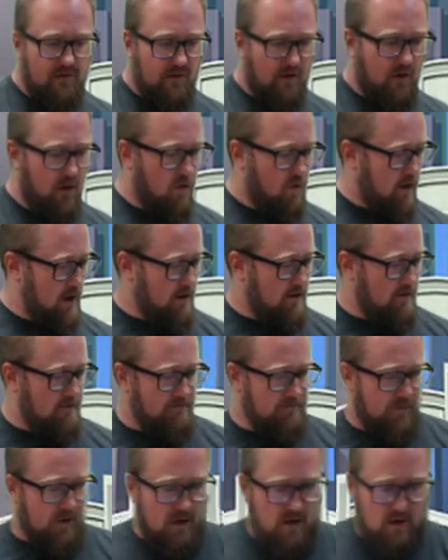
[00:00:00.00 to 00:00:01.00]
to go in.
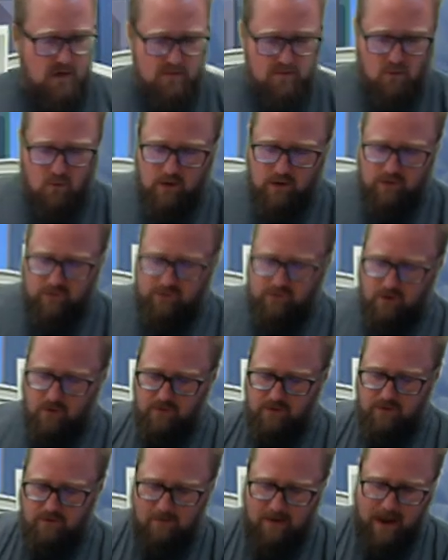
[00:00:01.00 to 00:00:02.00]
But we're going to start
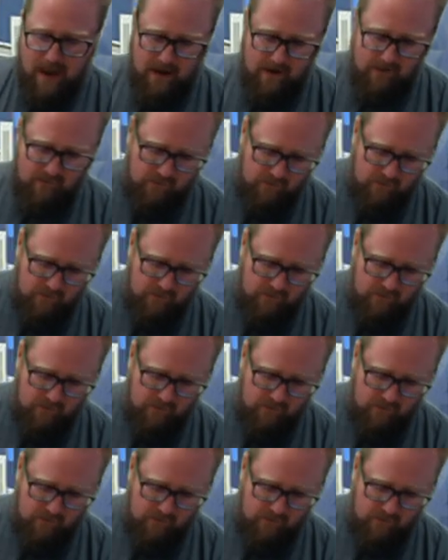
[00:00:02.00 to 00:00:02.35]
with the back.